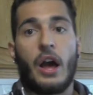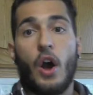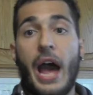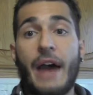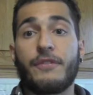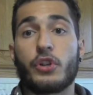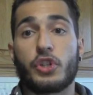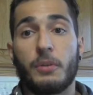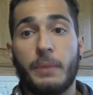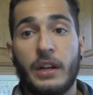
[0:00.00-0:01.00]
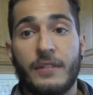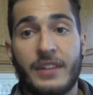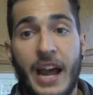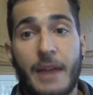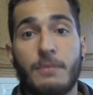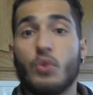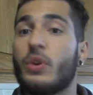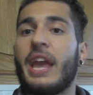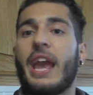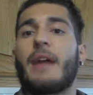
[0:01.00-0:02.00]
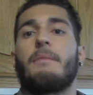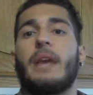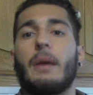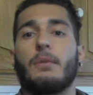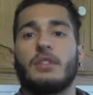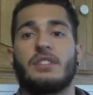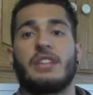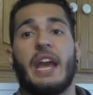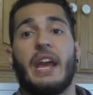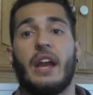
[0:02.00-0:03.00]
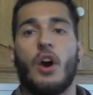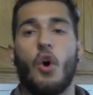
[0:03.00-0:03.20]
after a certain period of time, you can't be able to say,